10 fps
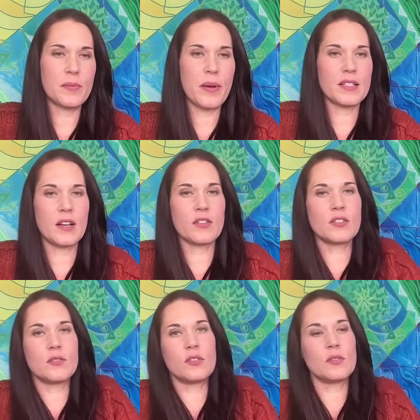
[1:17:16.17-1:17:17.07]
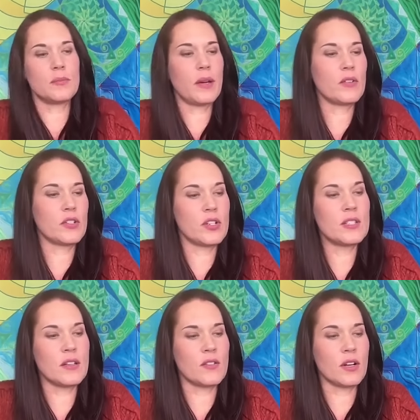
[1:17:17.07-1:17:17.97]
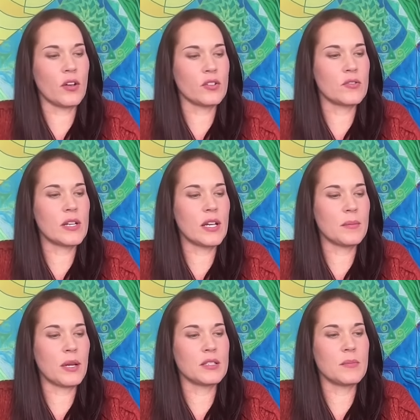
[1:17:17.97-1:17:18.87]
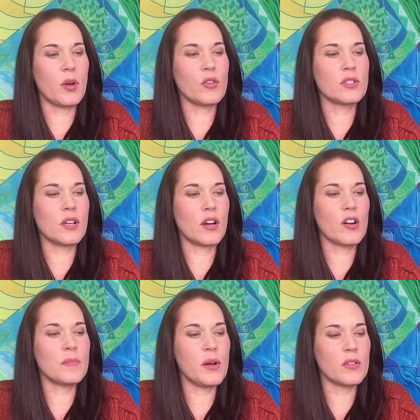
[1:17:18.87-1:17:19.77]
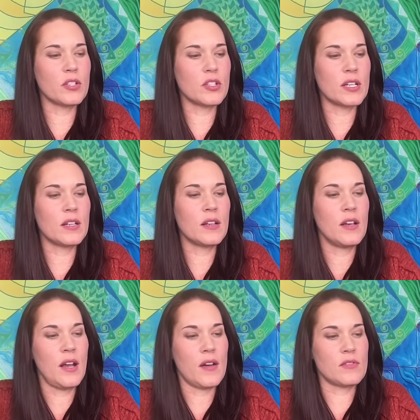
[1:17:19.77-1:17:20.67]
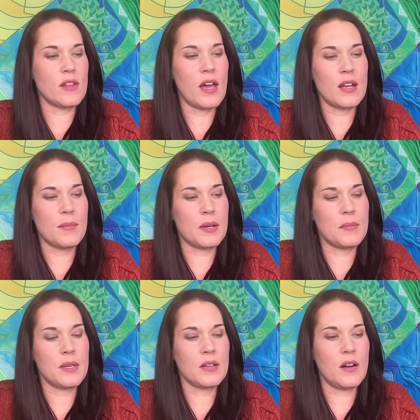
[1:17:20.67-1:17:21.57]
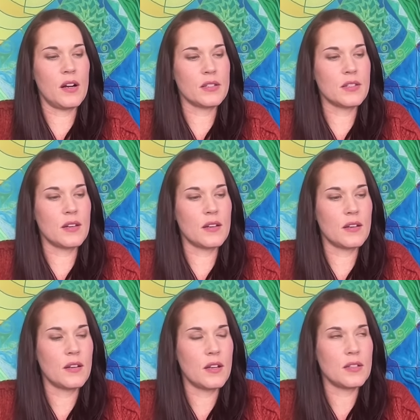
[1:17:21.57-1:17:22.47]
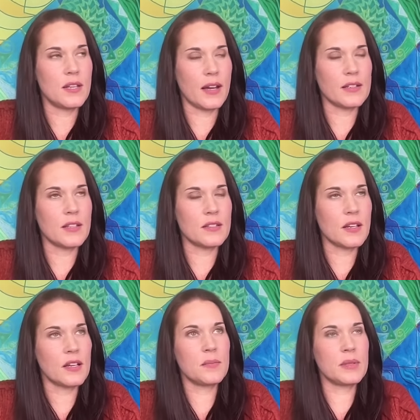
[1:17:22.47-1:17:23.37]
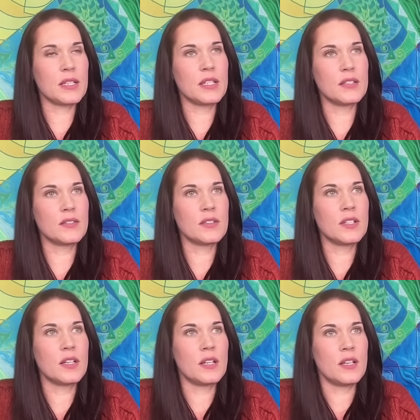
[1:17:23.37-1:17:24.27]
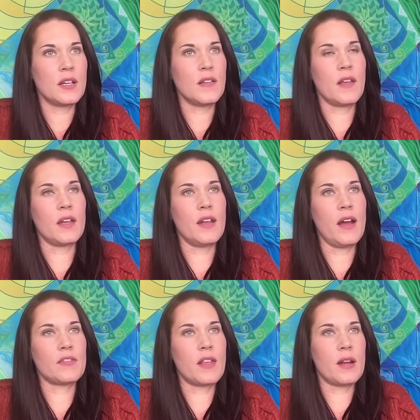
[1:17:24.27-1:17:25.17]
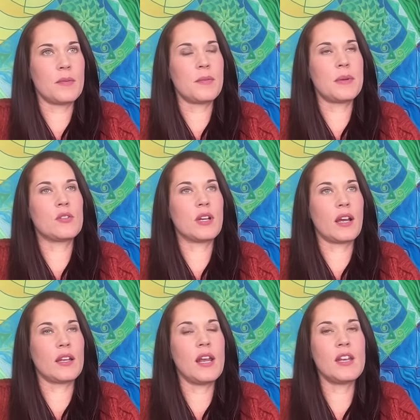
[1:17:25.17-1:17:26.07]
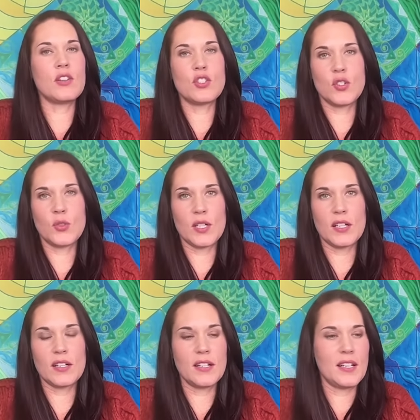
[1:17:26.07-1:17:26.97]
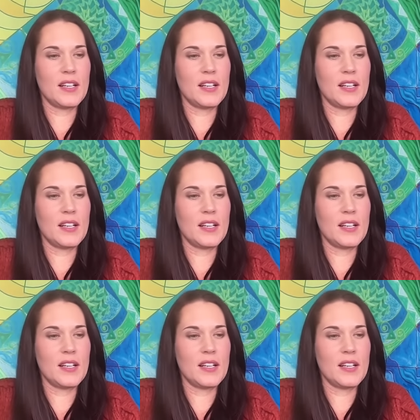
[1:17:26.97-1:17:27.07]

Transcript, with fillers: back down to my retreat center in Costa Rica because I'm hosting a curveball retreat. After that, I'm going to be in Austin, Texas, I believe. And then after that, I'm going to be doing a Canadian tour.